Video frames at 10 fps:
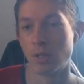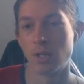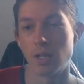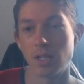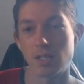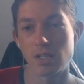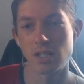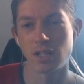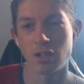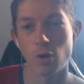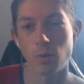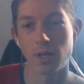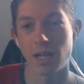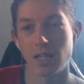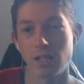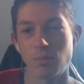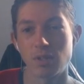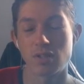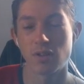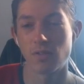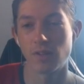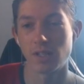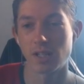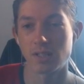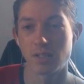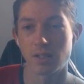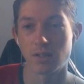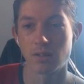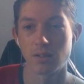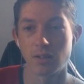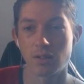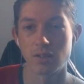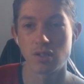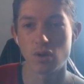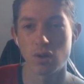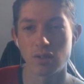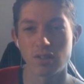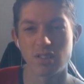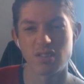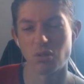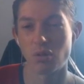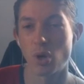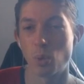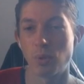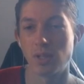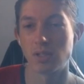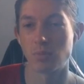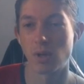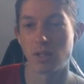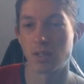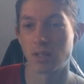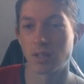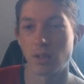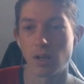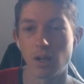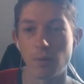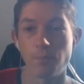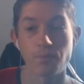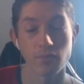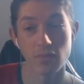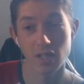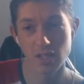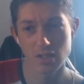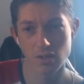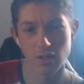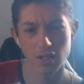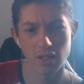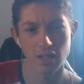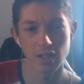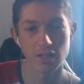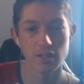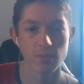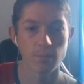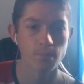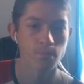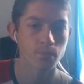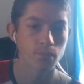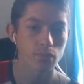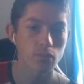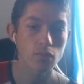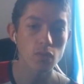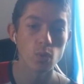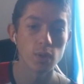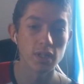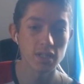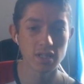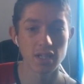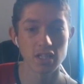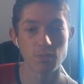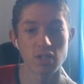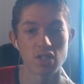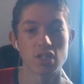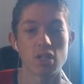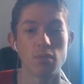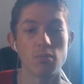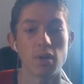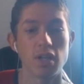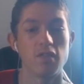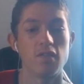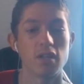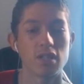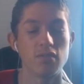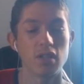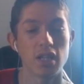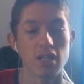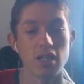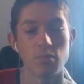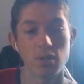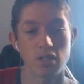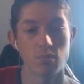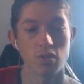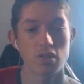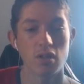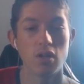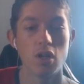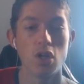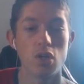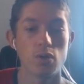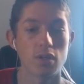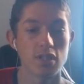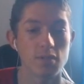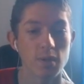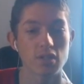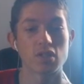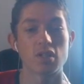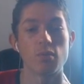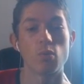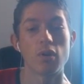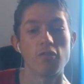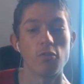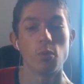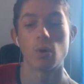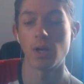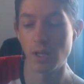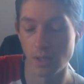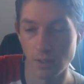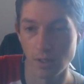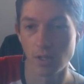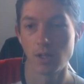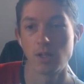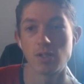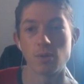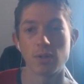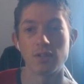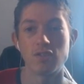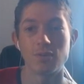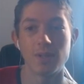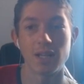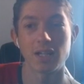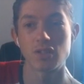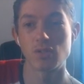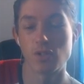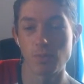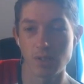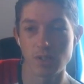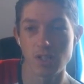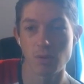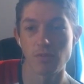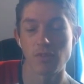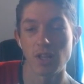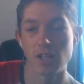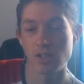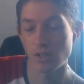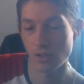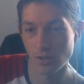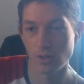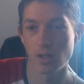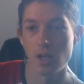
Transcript: it's still okay, but it's not fantastic. It's not as sort of OP as you might think. This, on the other hand, when this gets special summoned by the effect of a Gladiator Beast monster, you can special summon one from your hand. So it gives you an extra special summon for that turn.